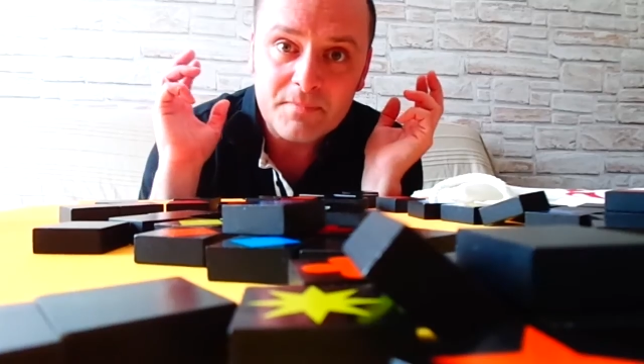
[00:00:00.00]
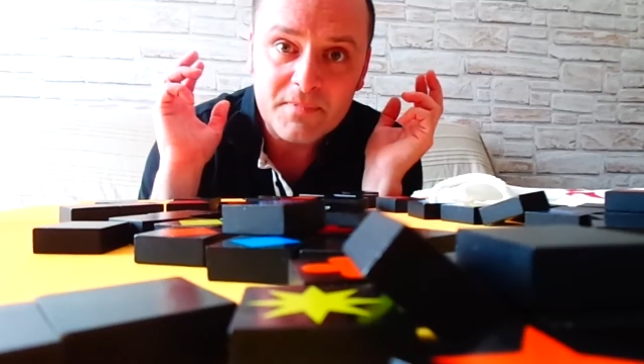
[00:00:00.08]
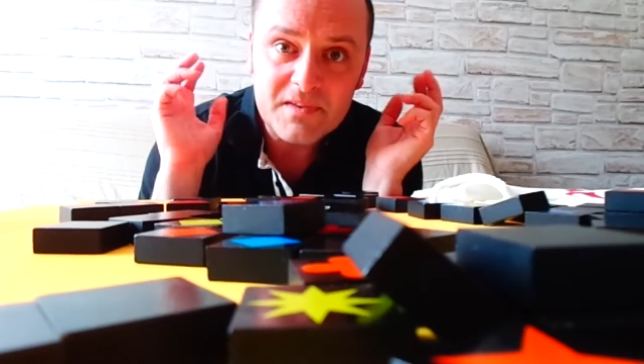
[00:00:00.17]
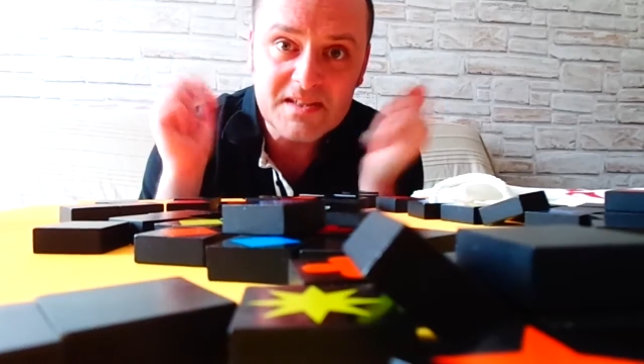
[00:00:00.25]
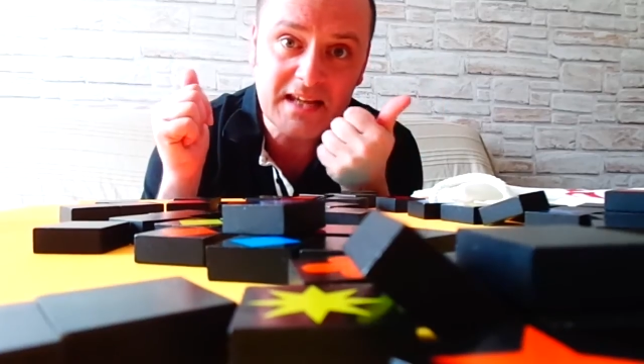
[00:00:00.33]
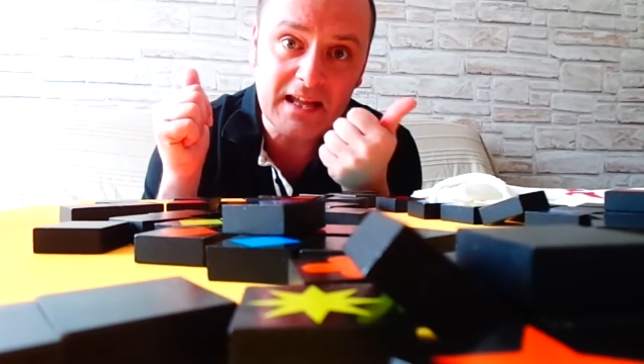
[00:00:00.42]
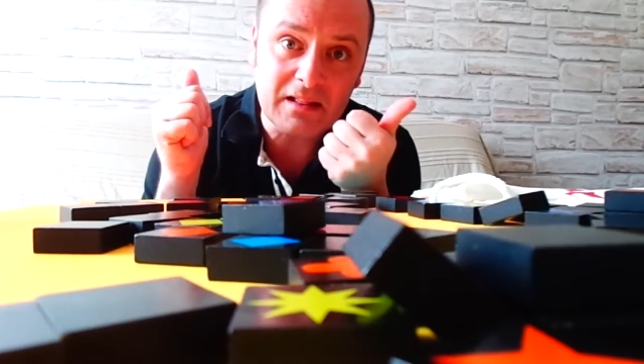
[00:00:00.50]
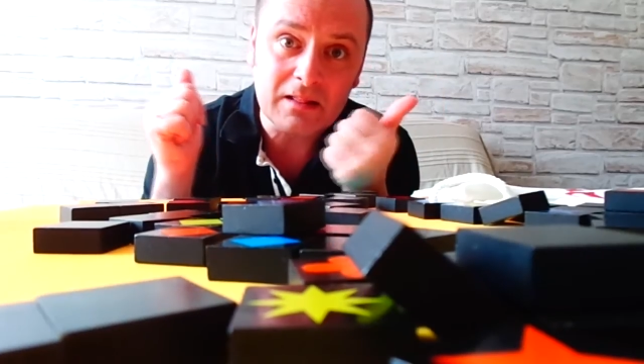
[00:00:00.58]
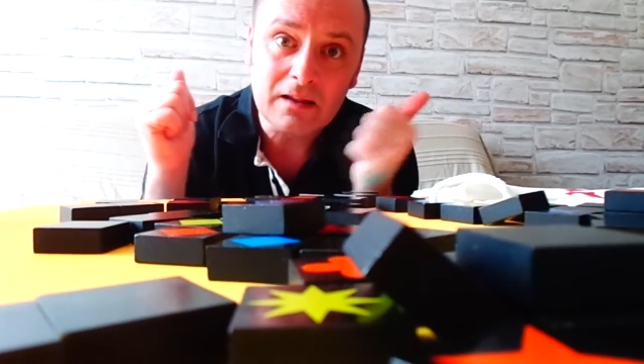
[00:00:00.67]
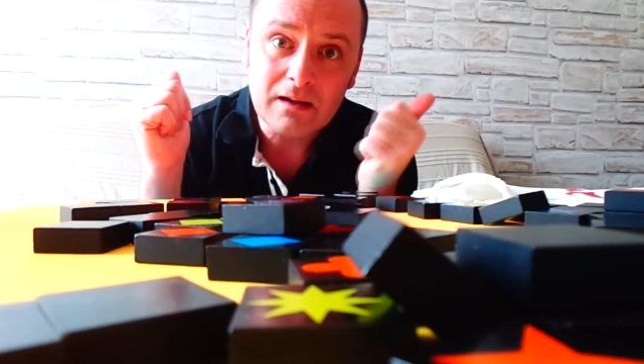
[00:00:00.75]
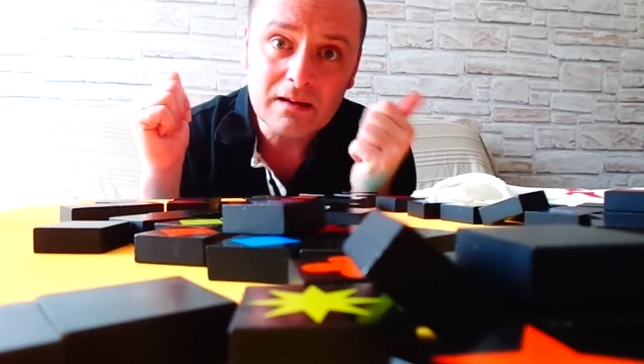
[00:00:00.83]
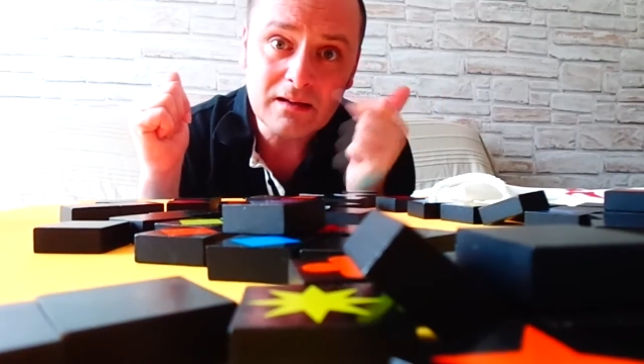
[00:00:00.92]
Skill,
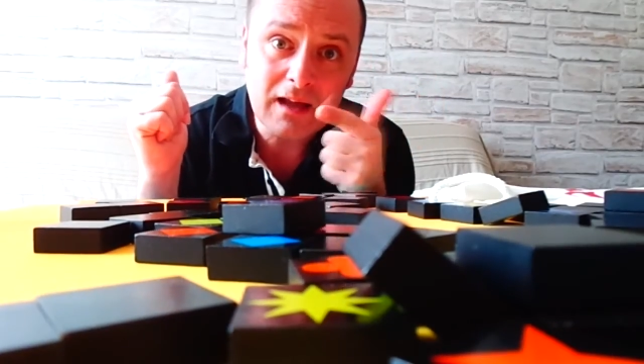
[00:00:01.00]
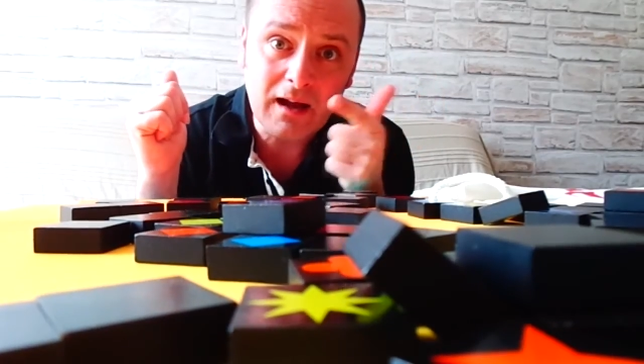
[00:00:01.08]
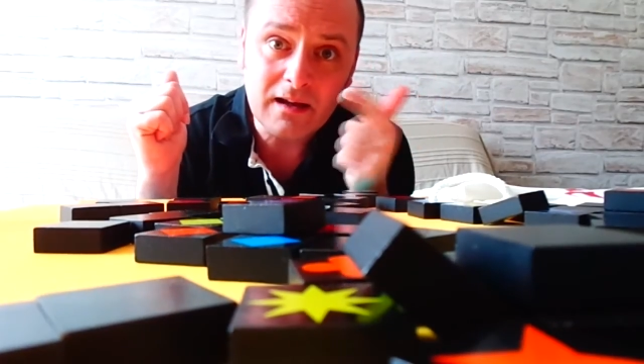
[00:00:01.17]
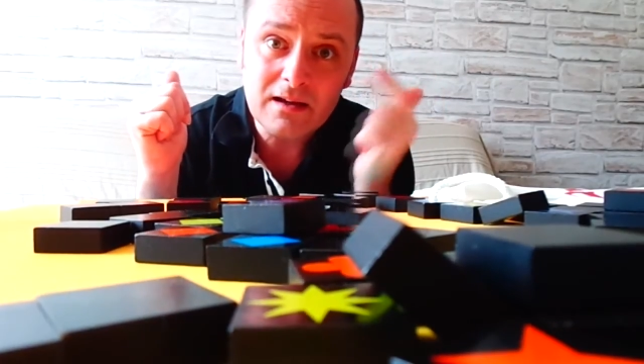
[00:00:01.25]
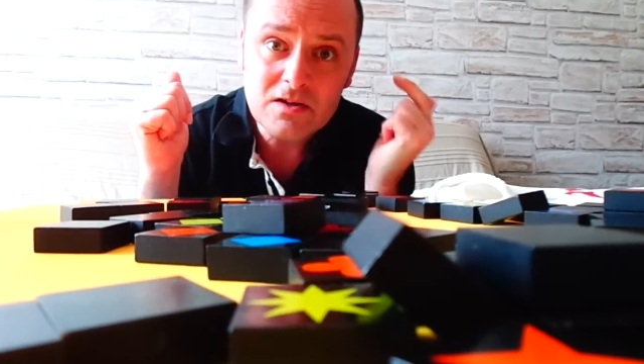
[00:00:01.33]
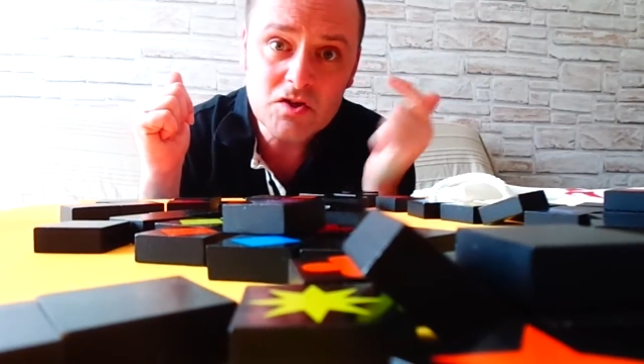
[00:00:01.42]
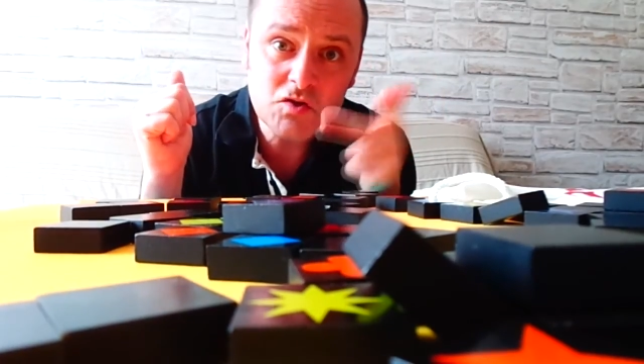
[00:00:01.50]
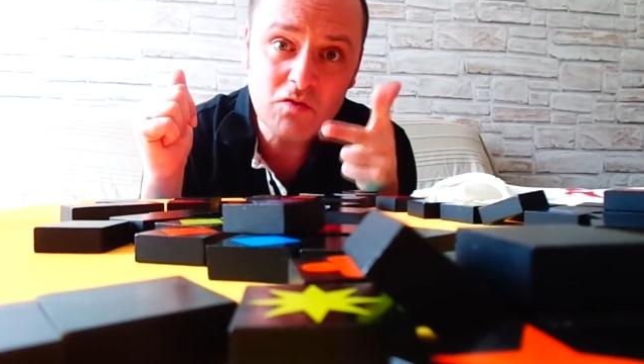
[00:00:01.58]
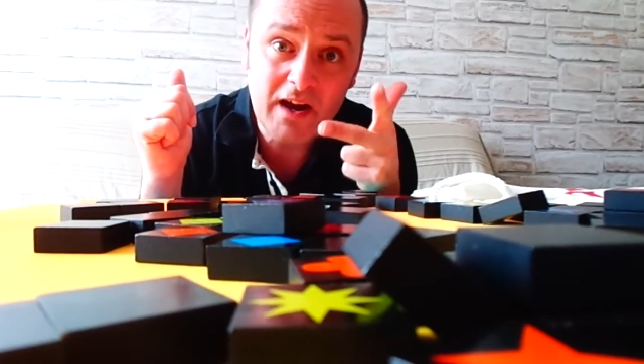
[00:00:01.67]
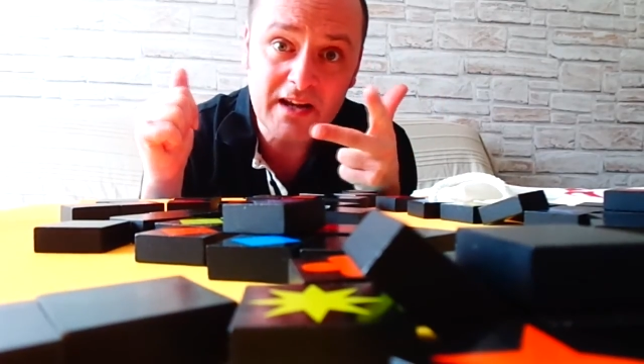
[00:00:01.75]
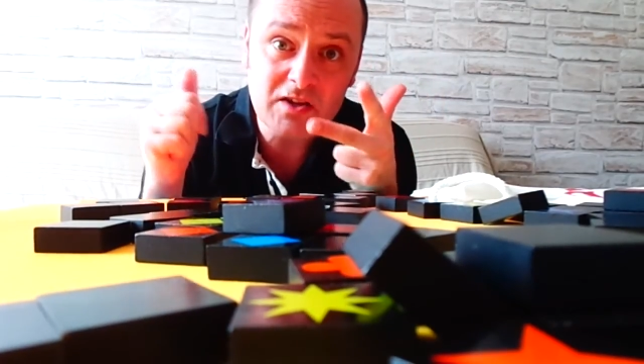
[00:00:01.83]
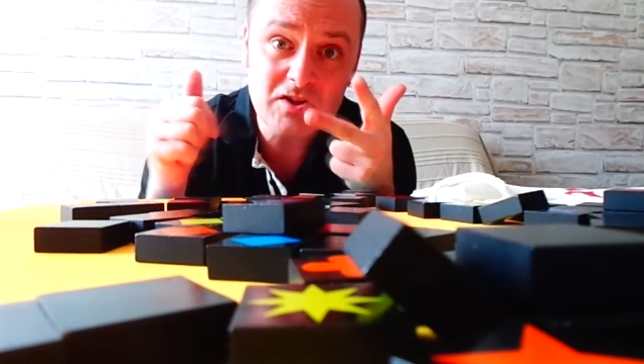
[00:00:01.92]
luck,
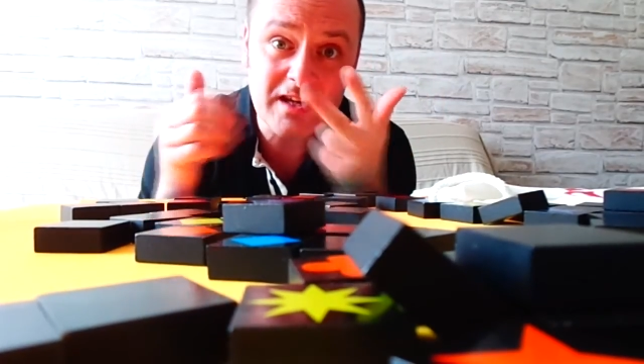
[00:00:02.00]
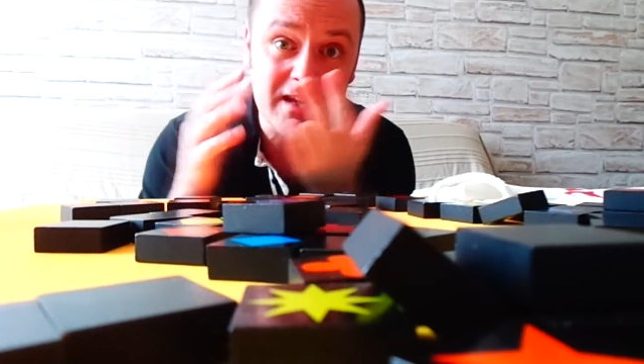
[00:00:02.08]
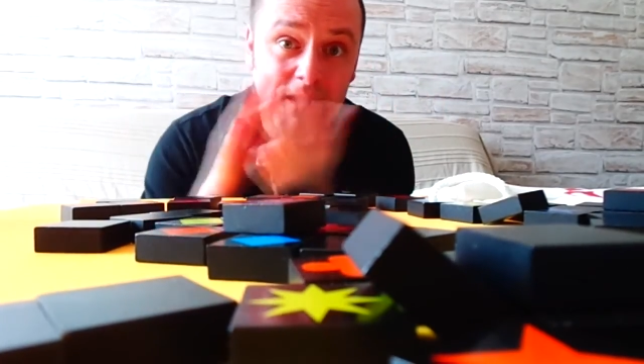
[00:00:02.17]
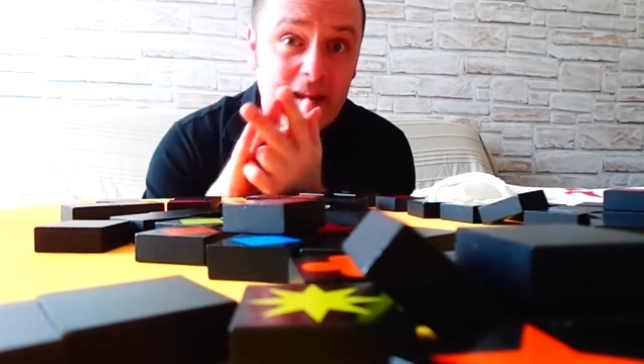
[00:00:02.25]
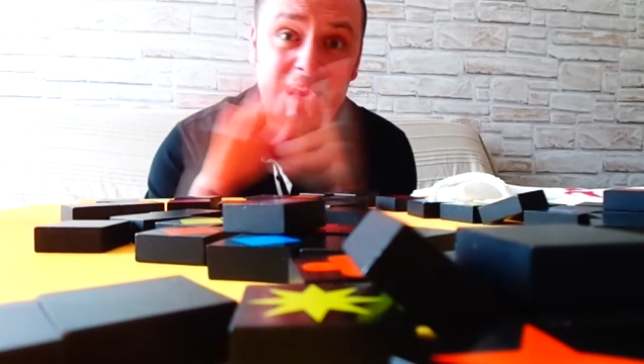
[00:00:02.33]
strategy,